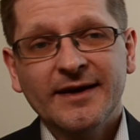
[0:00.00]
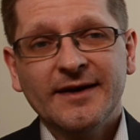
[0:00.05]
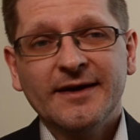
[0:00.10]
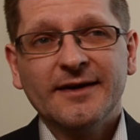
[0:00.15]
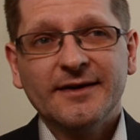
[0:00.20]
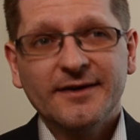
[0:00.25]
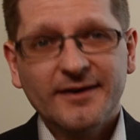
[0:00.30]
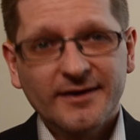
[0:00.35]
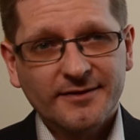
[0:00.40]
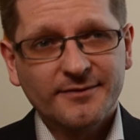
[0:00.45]

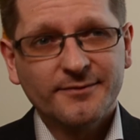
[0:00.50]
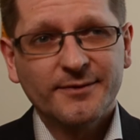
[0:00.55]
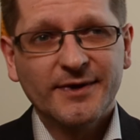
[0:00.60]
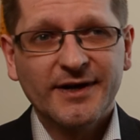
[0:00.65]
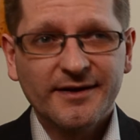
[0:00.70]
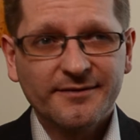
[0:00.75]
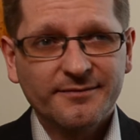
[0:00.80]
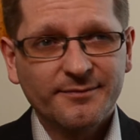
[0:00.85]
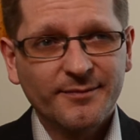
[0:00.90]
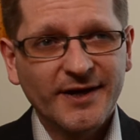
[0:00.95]
Yet we
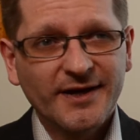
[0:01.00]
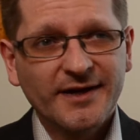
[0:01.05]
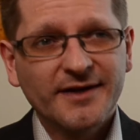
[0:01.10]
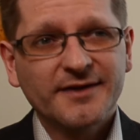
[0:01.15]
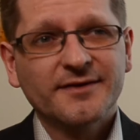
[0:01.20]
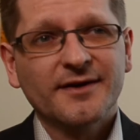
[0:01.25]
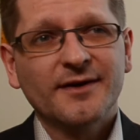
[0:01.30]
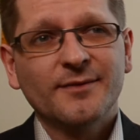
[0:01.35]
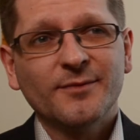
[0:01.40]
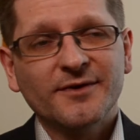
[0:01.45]
have many
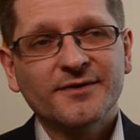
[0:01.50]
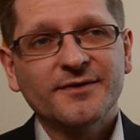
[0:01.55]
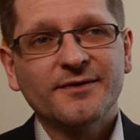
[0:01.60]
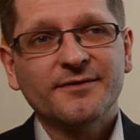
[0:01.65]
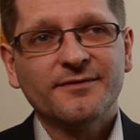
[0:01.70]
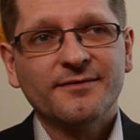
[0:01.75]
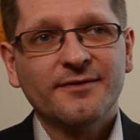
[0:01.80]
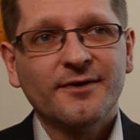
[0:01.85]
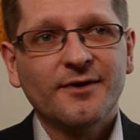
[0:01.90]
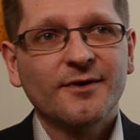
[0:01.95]
examples of
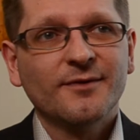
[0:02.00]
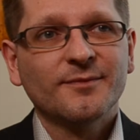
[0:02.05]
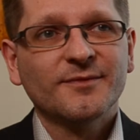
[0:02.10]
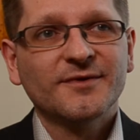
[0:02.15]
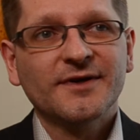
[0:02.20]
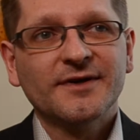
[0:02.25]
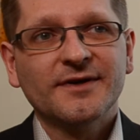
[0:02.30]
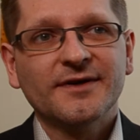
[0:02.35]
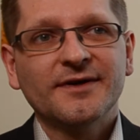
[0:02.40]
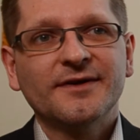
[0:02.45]
firms
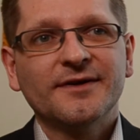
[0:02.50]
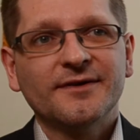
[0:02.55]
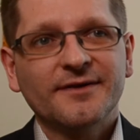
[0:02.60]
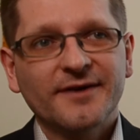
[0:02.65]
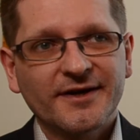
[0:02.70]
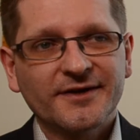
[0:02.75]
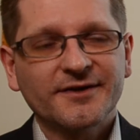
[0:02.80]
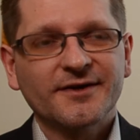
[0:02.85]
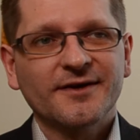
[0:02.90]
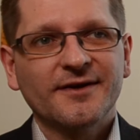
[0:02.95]
that
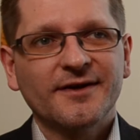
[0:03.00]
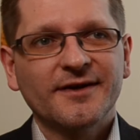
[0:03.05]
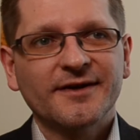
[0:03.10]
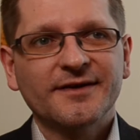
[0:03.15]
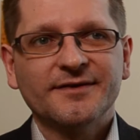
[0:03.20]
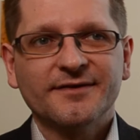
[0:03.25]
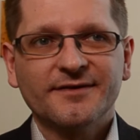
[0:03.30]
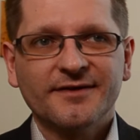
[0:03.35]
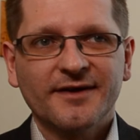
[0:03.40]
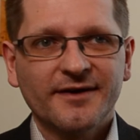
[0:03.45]

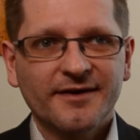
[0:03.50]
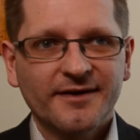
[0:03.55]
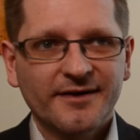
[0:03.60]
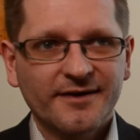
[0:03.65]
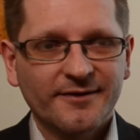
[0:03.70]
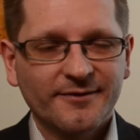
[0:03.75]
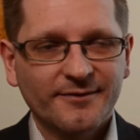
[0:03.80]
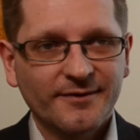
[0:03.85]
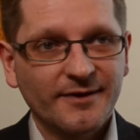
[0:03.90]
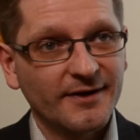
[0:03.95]
internationalize
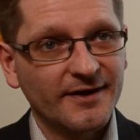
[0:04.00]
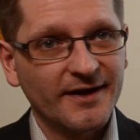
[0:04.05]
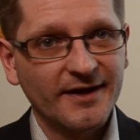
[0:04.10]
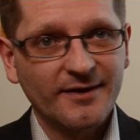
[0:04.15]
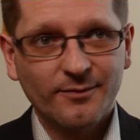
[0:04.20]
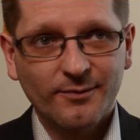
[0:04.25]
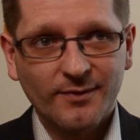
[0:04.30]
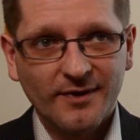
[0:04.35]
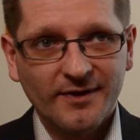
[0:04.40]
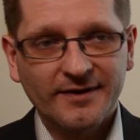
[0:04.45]
on the day
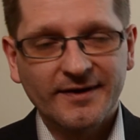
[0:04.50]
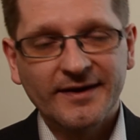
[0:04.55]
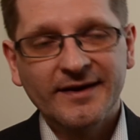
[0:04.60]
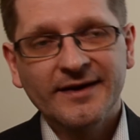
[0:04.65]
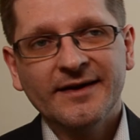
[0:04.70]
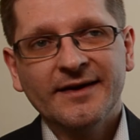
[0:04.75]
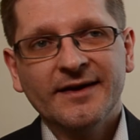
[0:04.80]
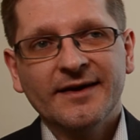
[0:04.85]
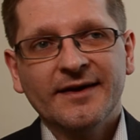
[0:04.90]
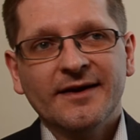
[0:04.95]
one.
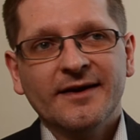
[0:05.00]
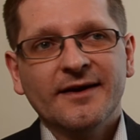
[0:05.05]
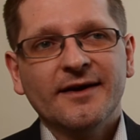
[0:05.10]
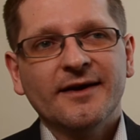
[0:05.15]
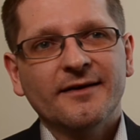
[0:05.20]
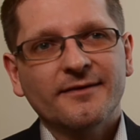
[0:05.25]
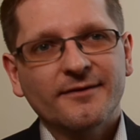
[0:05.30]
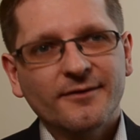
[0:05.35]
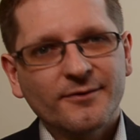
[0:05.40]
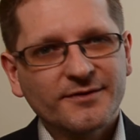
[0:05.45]

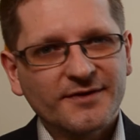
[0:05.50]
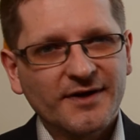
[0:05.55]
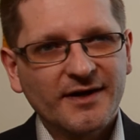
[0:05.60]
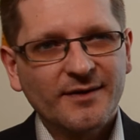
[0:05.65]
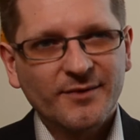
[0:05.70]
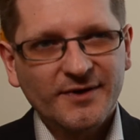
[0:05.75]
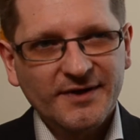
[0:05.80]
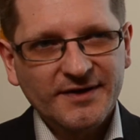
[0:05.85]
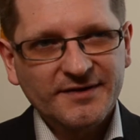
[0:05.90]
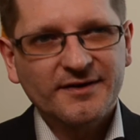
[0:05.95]
And those
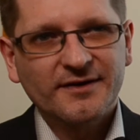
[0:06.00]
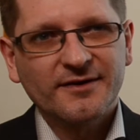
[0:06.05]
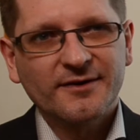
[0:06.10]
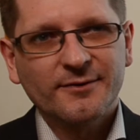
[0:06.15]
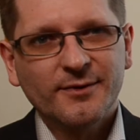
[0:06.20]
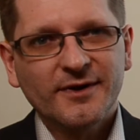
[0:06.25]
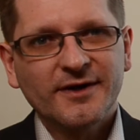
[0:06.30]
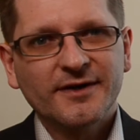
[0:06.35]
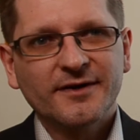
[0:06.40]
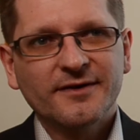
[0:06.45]
companies are quite